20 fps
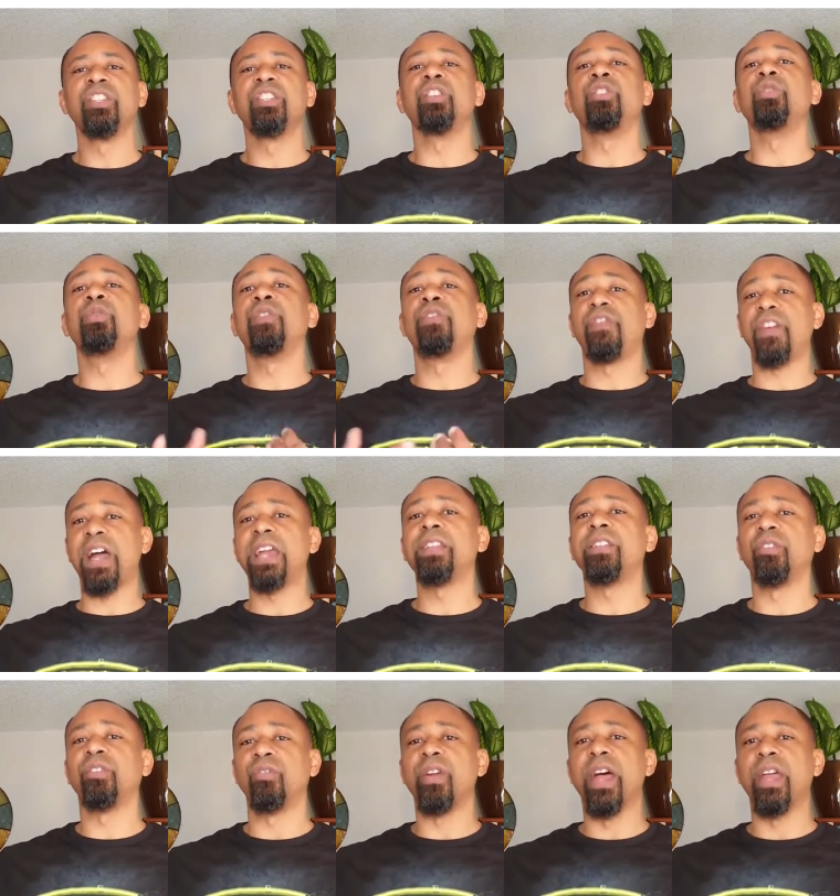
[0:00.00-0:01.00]
till you
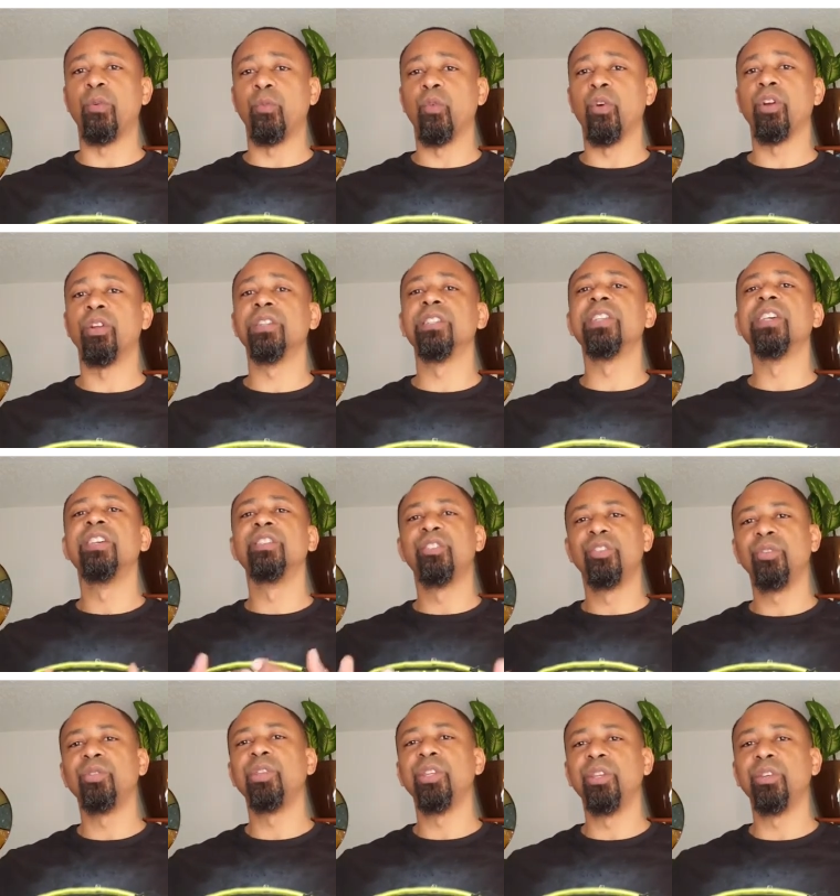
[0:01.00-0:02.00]
find the right words
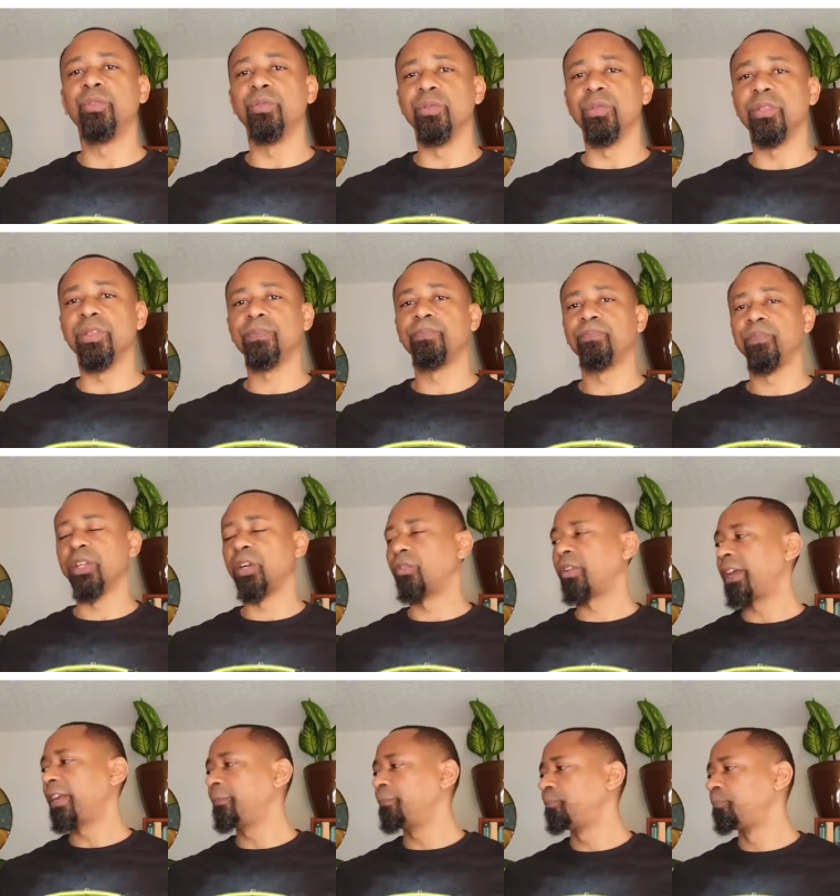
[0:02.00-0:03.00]
to use. All
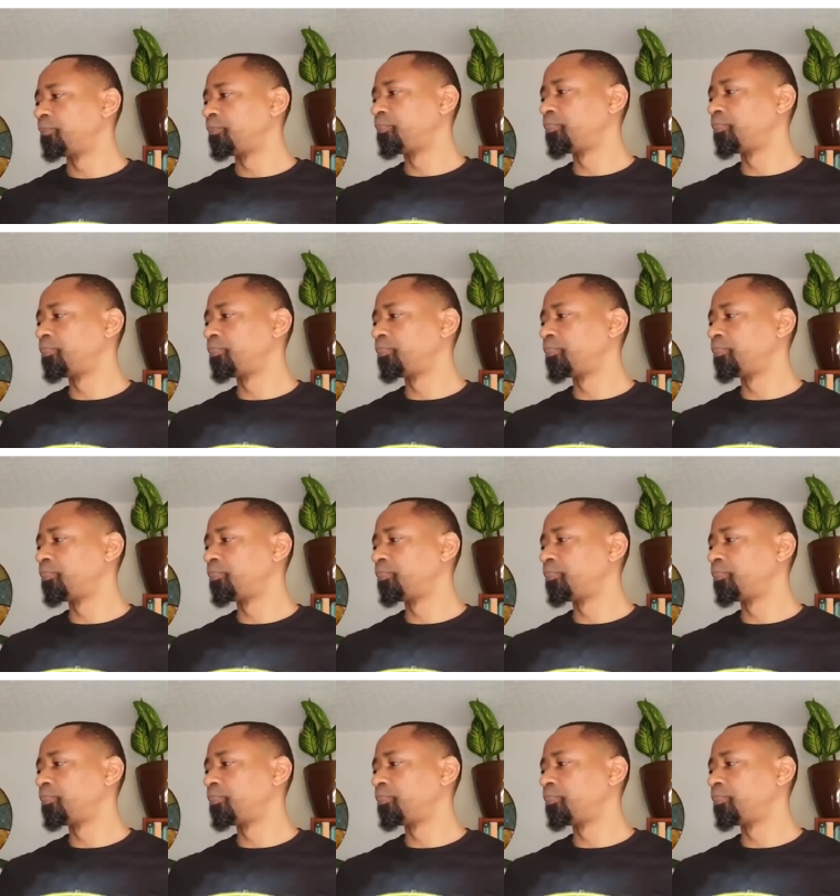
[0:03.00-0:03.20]
right?